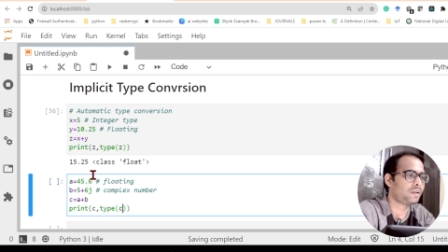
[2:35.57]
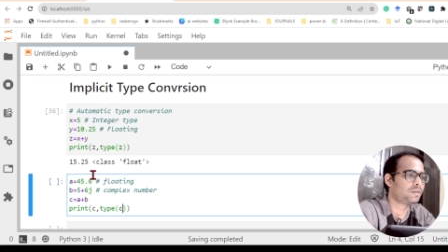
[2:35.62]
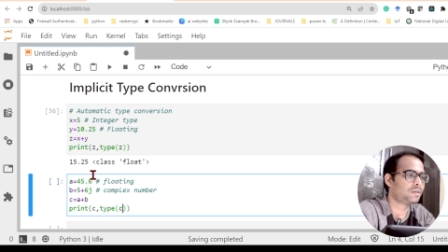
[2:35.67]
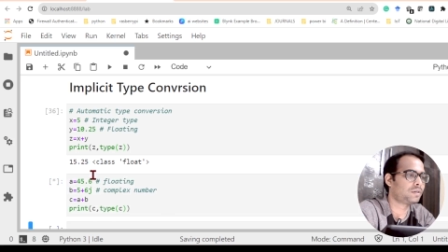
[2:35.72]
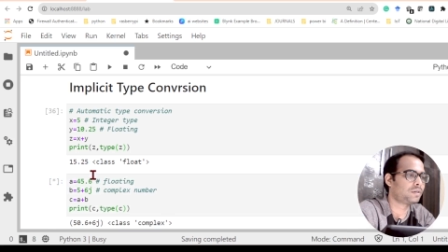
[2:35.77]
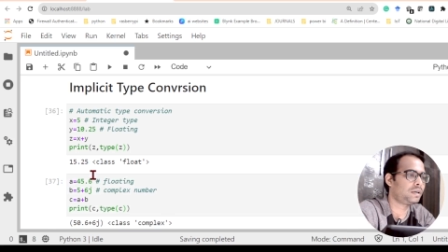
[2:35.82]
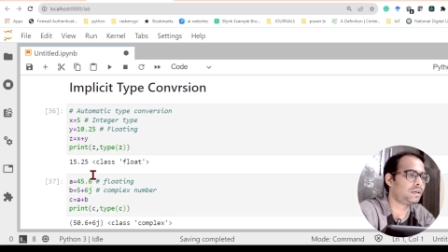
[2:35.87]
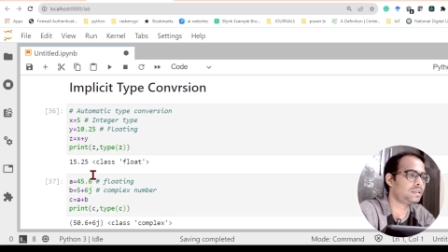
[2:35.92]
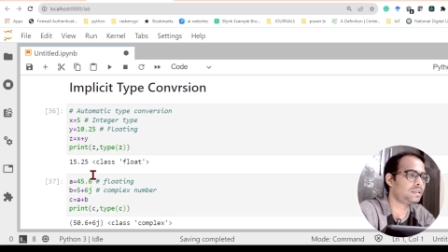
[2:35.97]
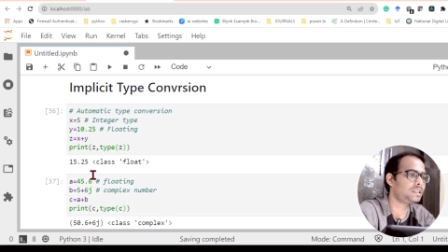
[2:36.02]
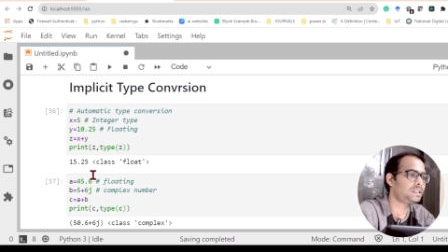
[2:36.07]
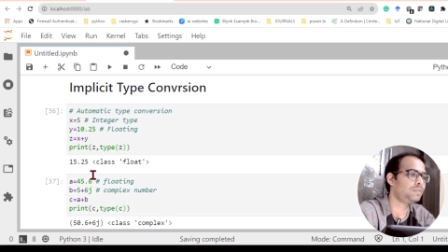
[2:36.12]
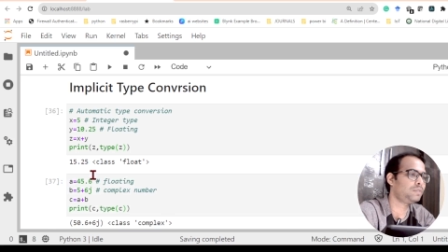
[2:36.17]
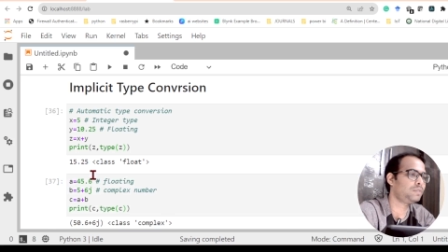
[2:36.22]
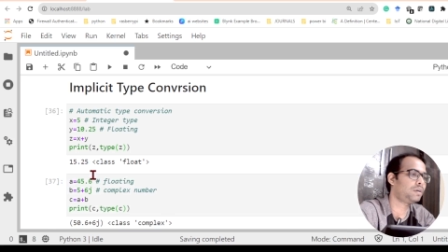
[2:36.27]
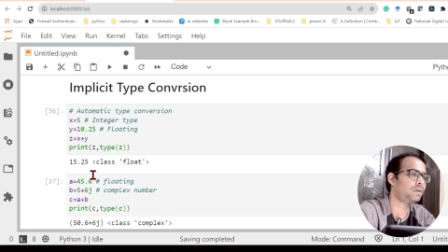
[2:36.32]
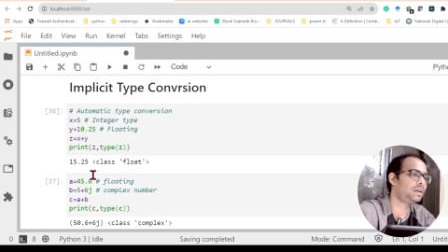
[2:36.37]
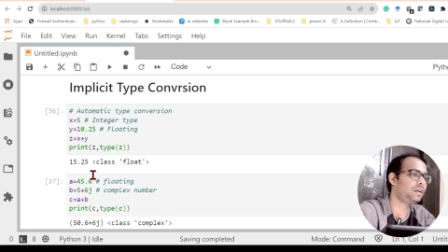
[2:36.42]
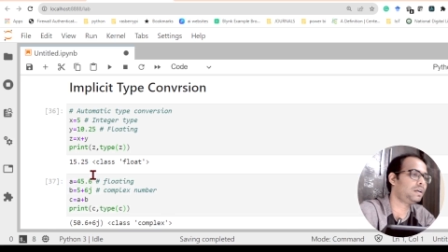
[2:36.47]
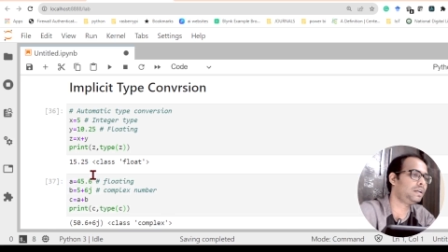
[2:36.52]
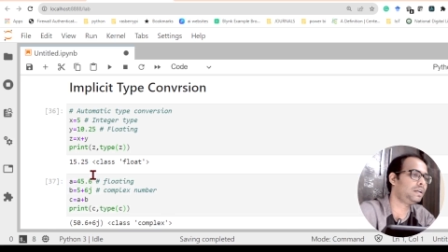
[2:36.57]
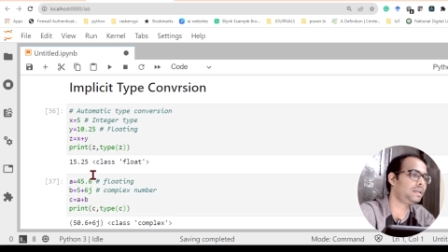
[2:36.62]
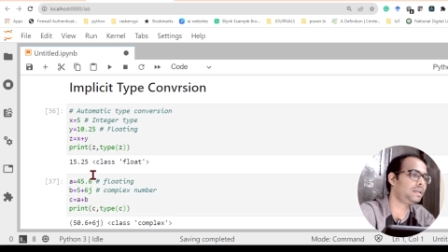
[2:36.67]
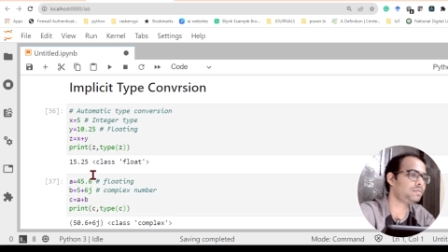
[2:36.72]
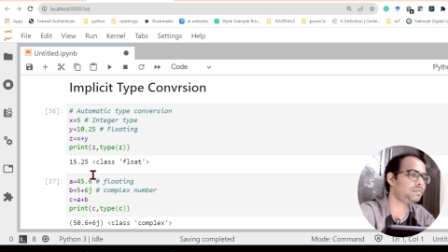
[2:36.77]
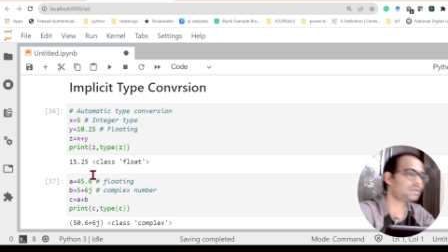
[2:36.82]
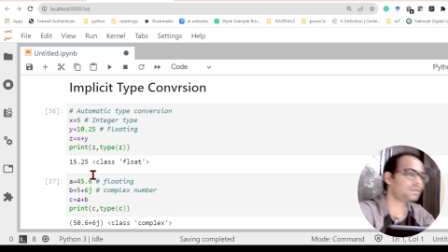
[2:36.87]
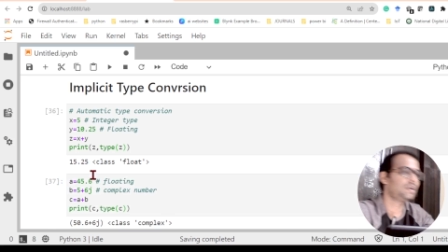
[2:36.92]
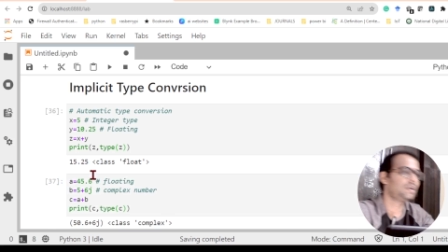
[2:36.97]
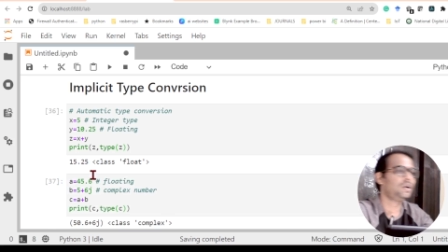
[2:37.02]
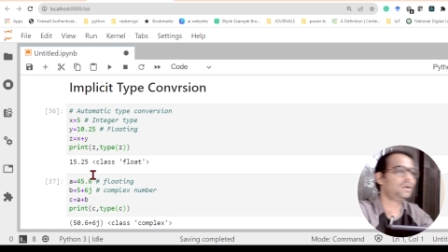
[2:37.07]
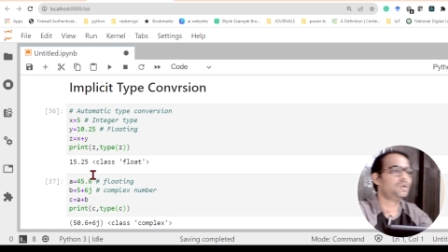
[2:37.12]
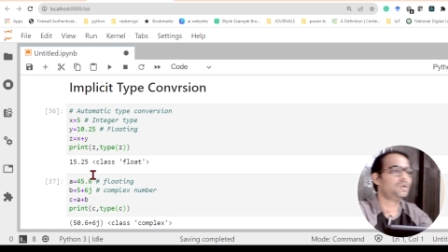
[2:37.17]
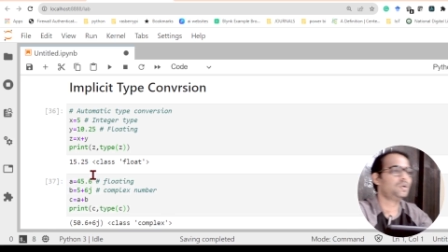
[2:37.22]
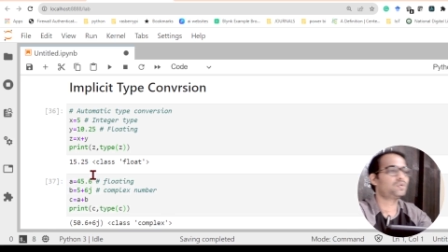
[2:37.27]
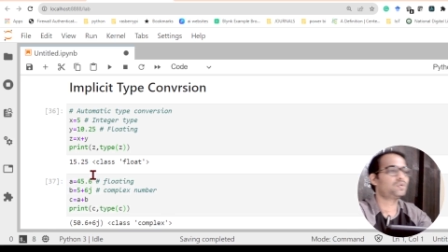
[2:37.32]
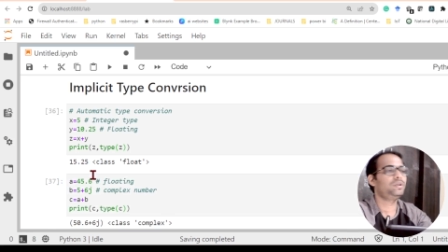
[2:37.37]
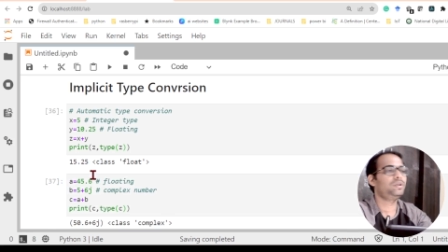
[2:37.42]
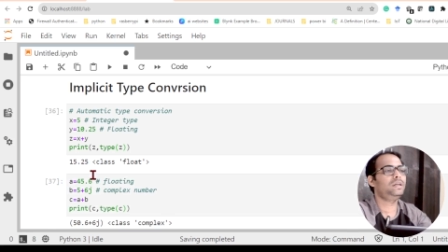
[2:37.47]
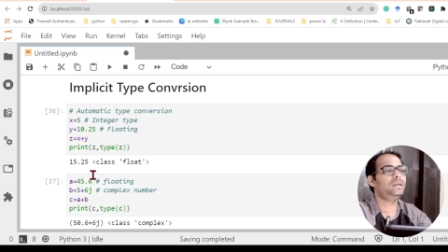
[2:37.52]
So let us see what it gives.
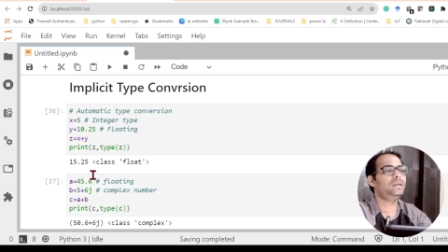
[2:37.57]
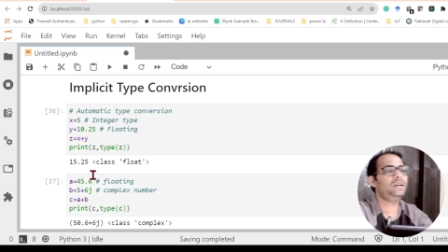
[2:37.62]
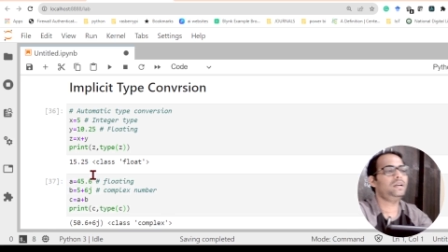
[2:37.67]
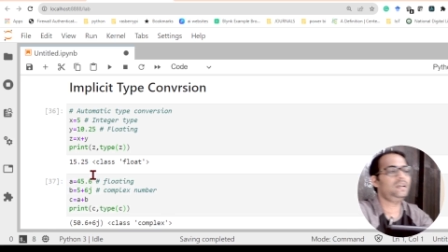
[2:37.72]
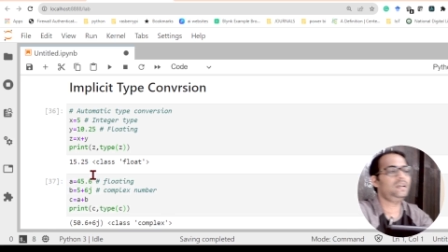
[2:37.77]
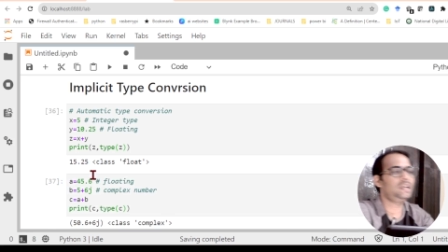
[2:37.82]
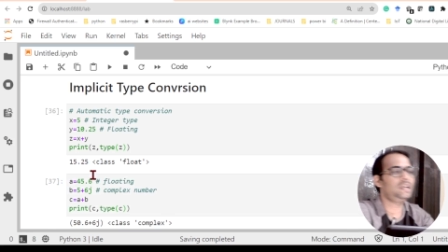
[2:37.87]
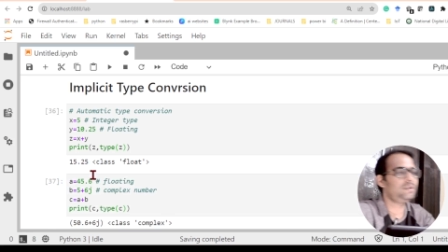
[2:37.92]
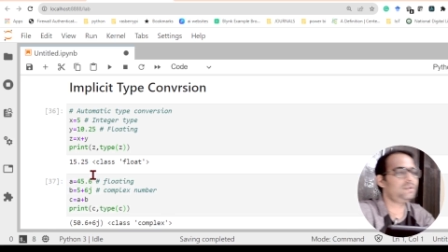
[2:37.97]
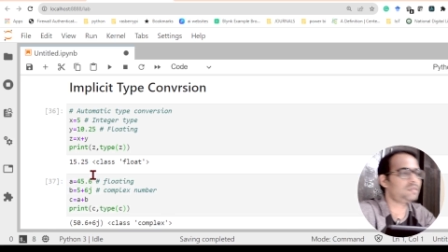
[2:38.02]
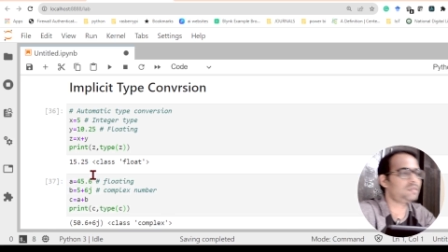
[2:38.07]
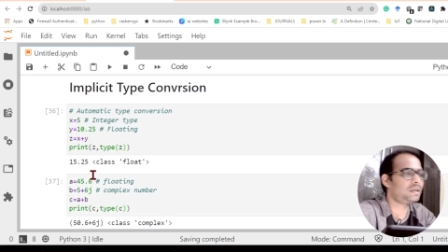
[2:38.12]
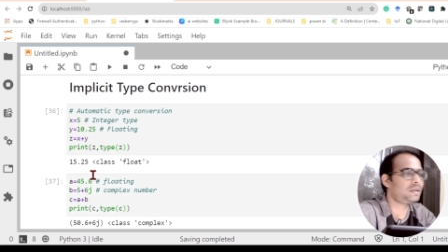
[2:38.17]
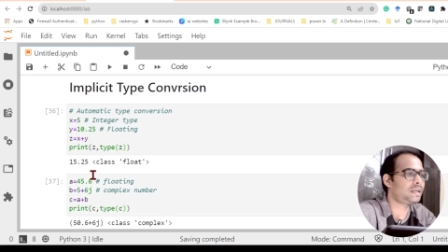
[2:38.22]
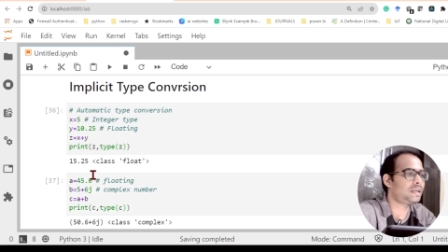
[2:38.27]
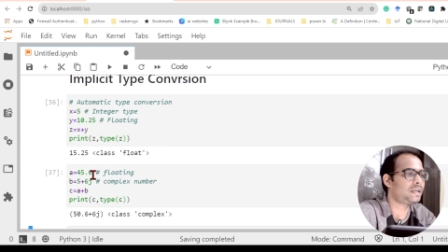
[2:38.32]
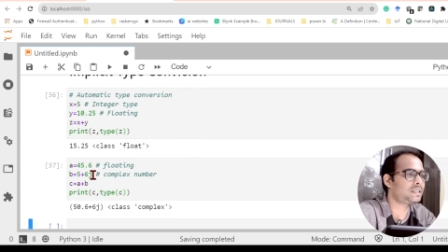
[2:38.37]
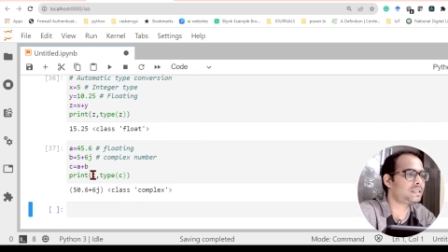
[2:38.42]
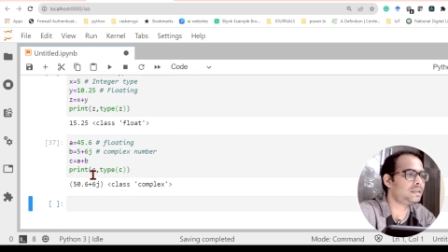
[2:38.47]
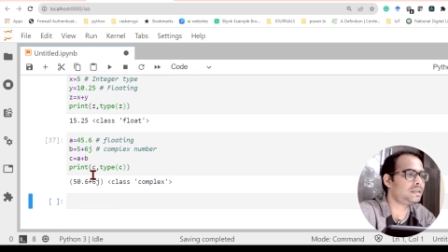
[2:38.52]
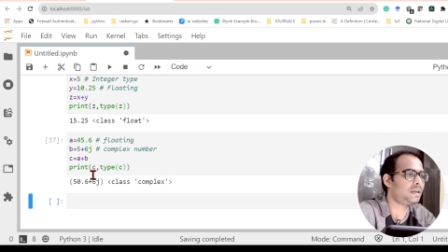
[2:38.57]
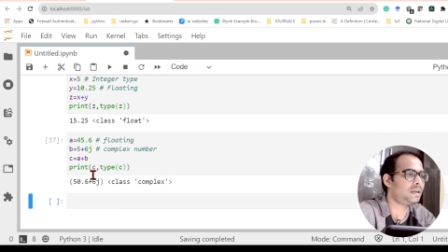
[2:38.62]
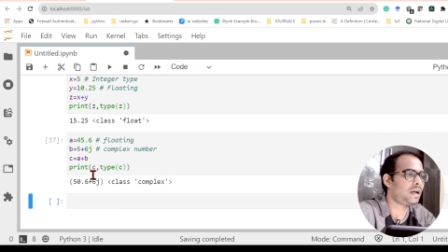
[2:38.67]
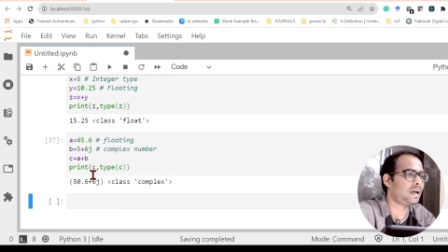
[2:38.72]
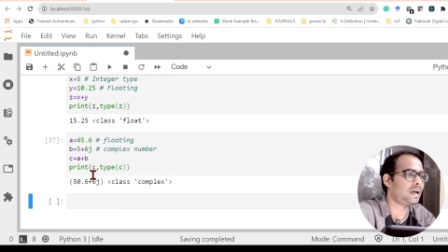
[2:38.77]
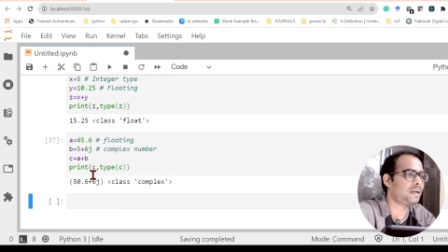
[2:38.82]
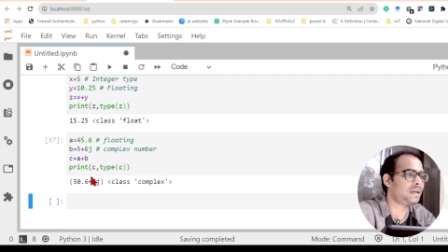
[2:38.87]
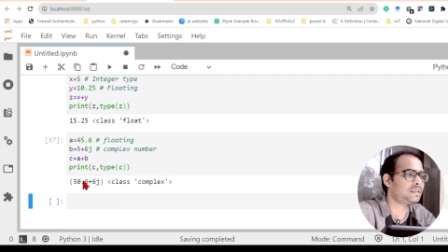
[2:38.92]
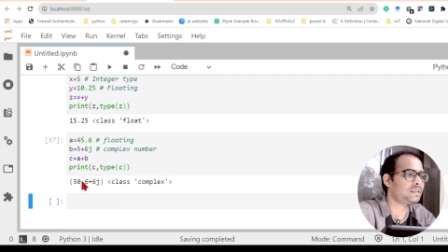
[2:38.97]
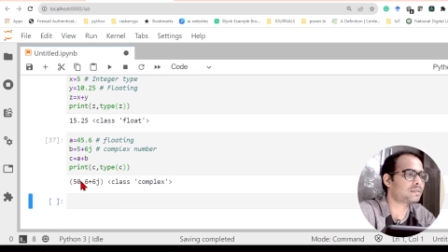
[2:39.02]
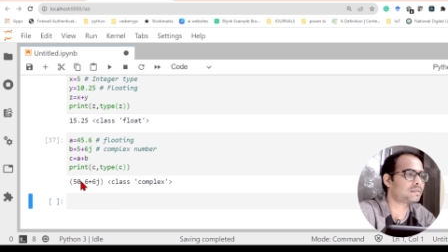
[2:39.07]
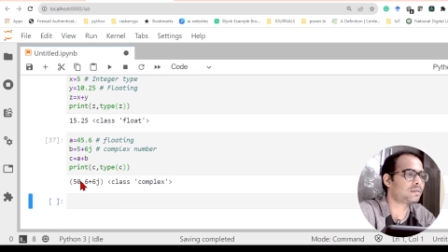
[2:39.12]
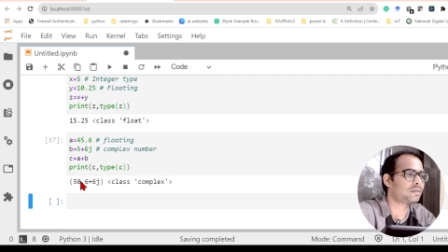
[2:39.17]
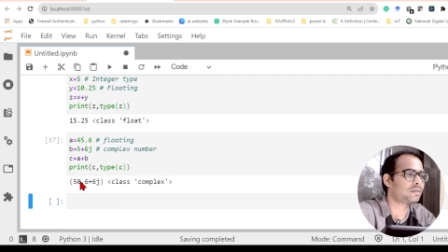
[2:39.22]
So here it gives the result as